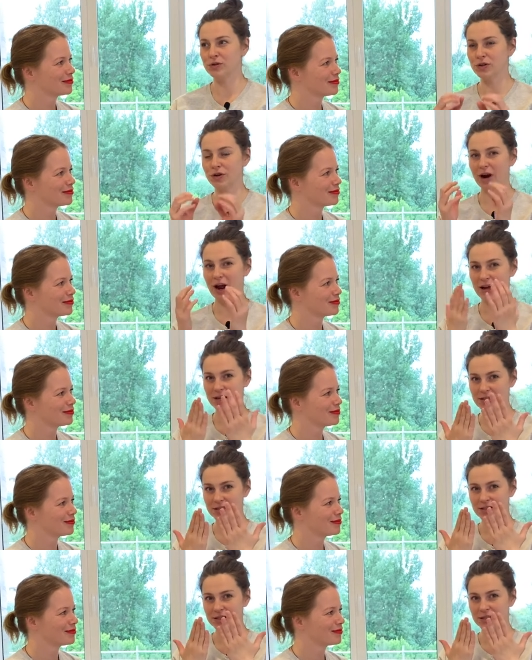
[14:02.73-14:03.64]
Speaker 1: your
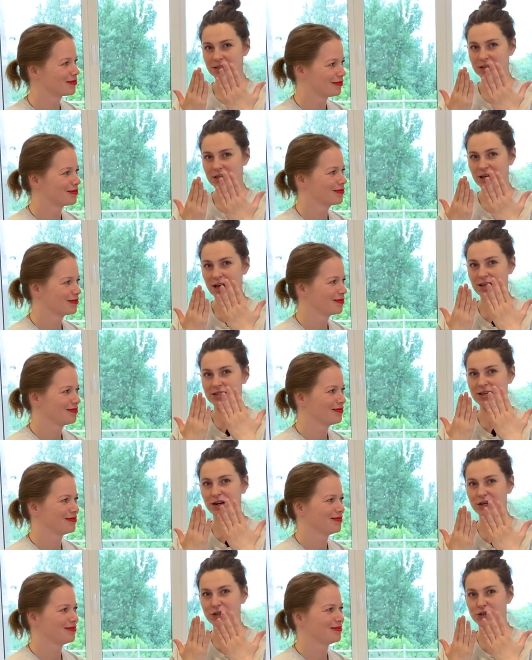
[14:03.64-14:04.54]
eyes, it's
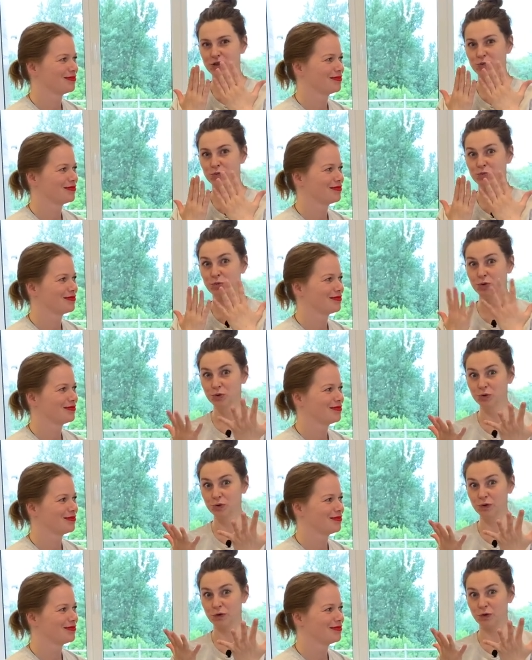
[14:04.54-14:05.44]
hard to
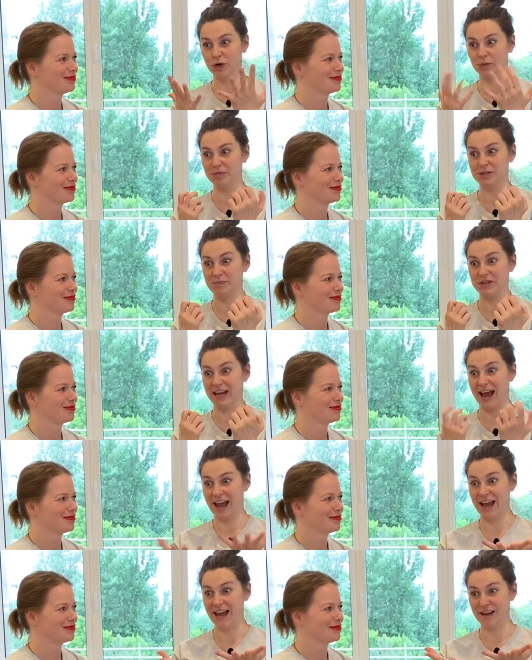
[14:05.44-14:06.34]
move or
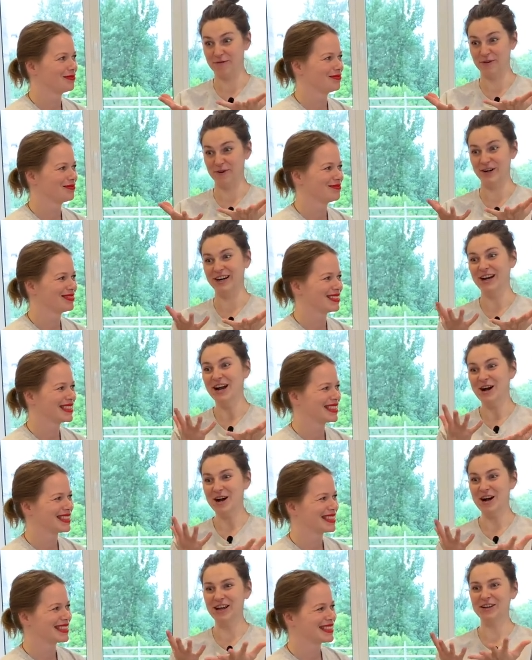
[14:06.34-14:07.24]
misbehave or
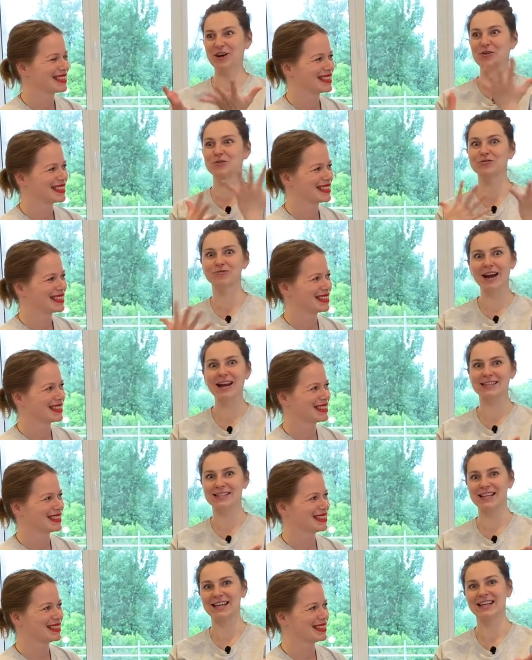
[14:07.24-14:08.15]
go
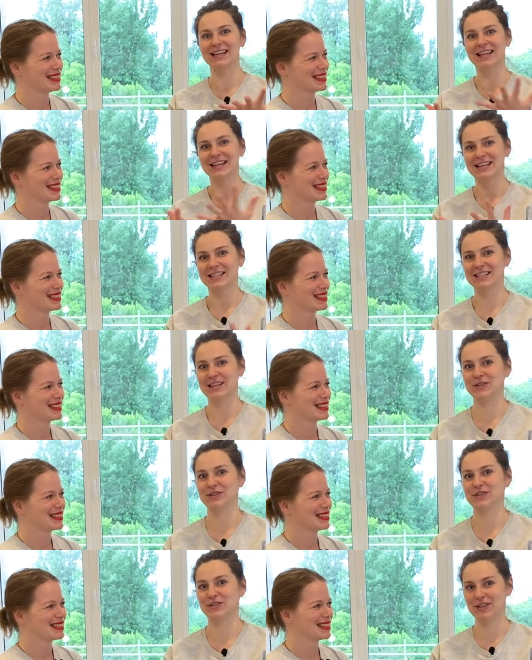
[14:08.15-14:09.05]
crazy. So to